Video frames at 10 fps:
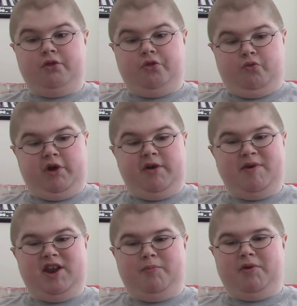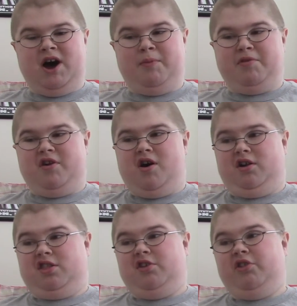3-minute pop
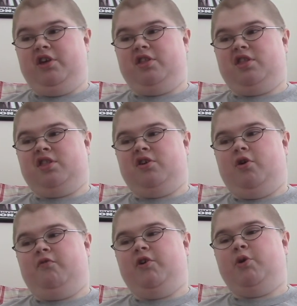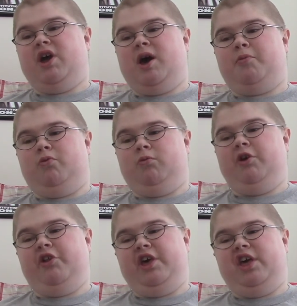songs. So Fiona Apple
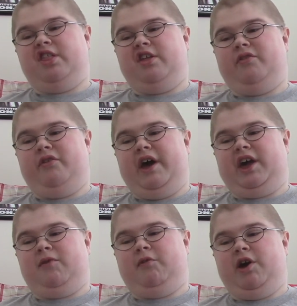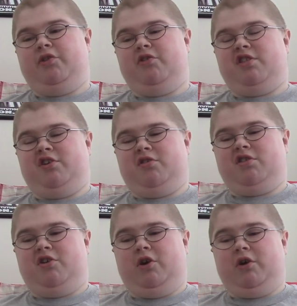really isn't like every other
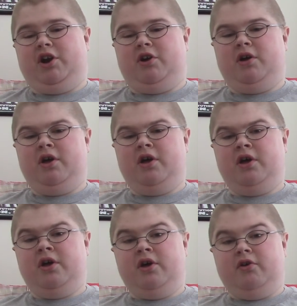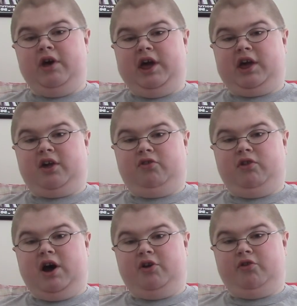singer-songwriter.
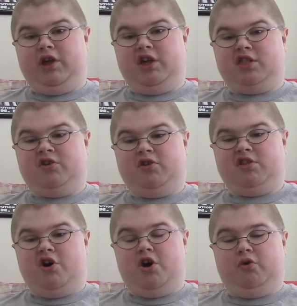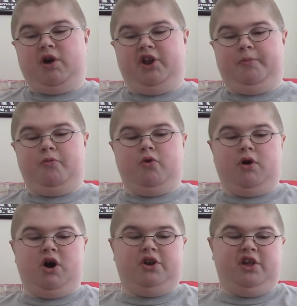Not only is her songwriting more
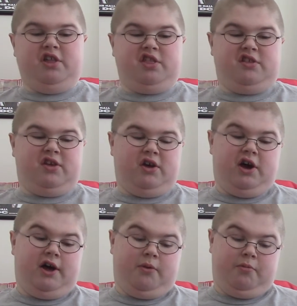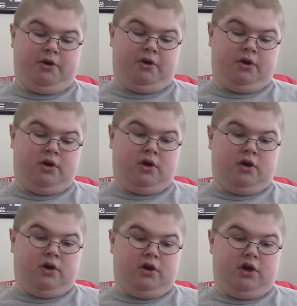honest,
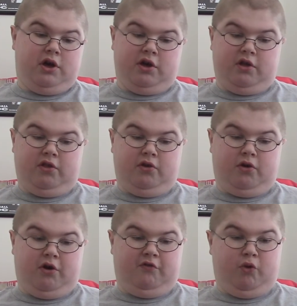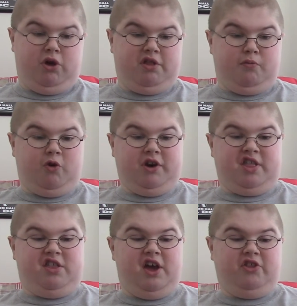and her voice more
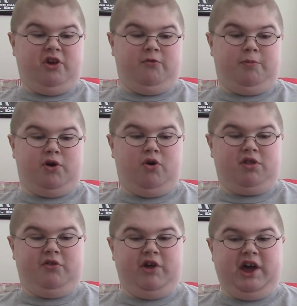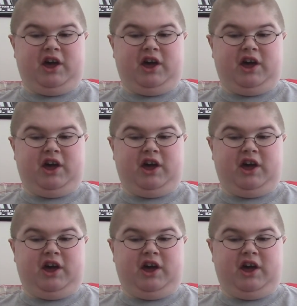distinctive, but also